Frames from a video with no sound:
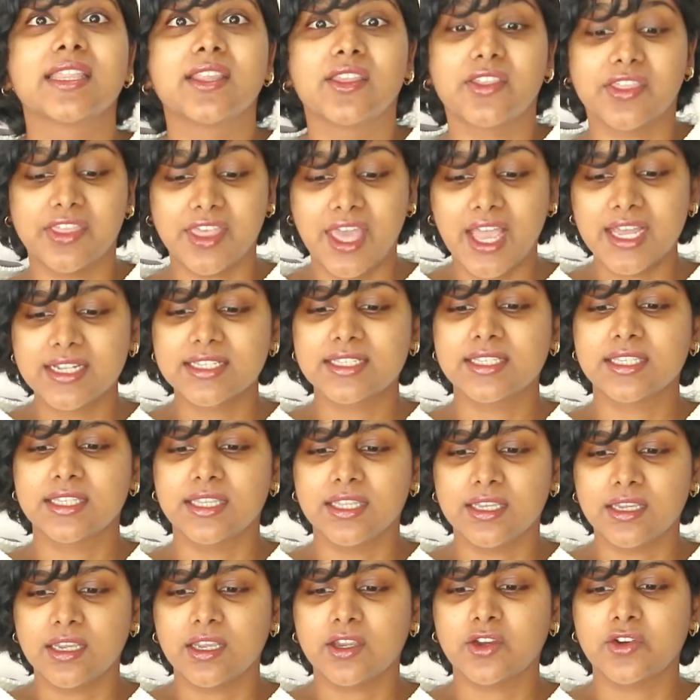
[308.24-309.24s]
Now that's
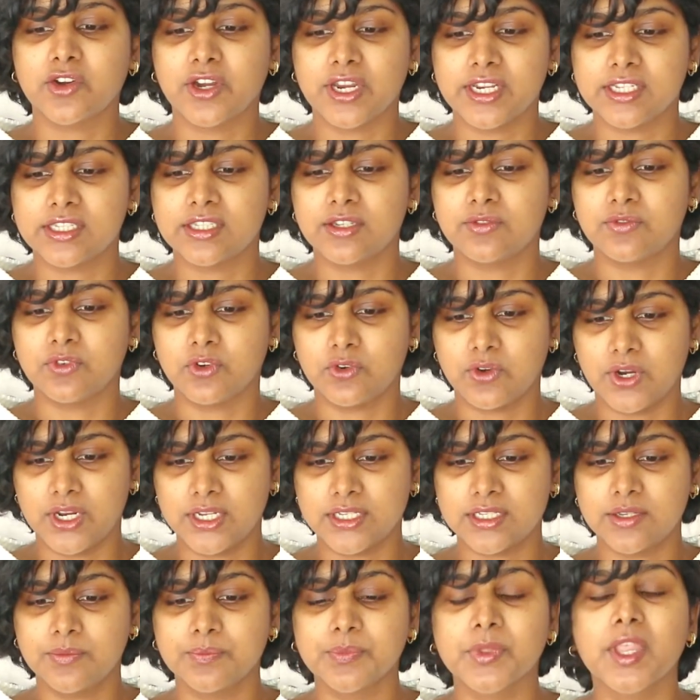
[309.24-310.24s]
the creative
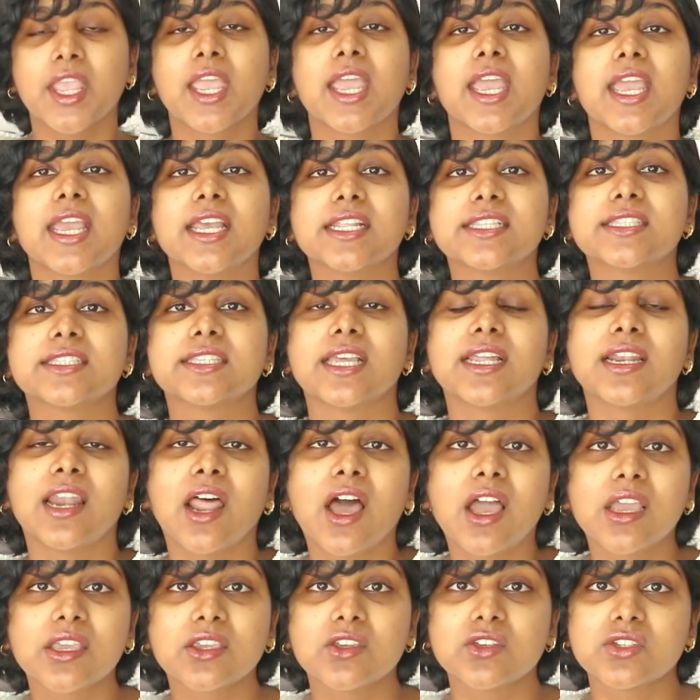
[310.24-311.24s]
rest. It's
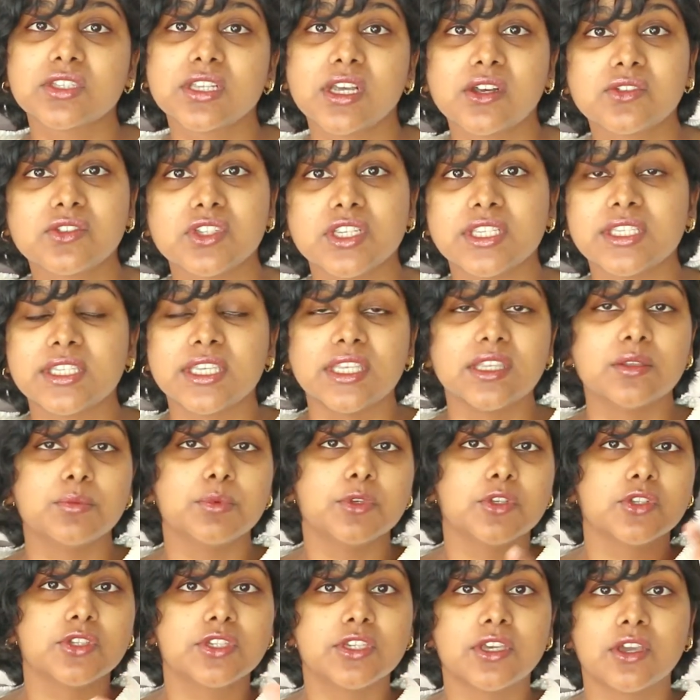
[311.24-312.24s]
allowing yourself to see the
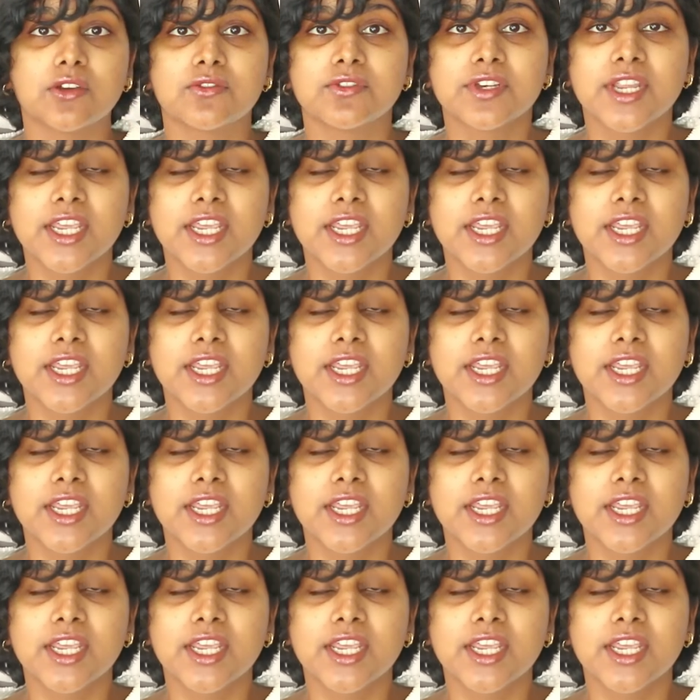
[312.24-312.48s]
beauty of